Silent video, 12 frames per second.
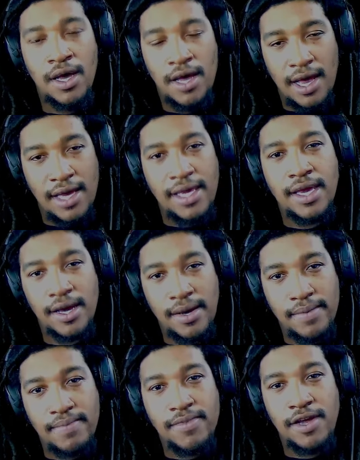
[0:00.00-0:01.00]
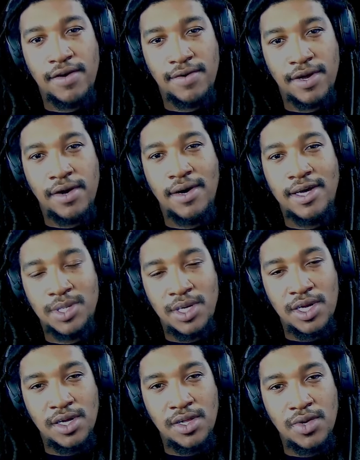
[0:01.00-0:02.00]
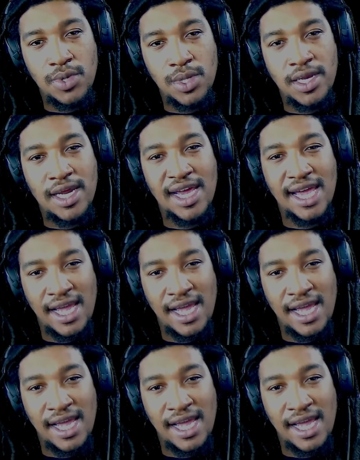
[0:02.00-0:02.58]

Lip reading: Yeah, there we go. I seen it close to the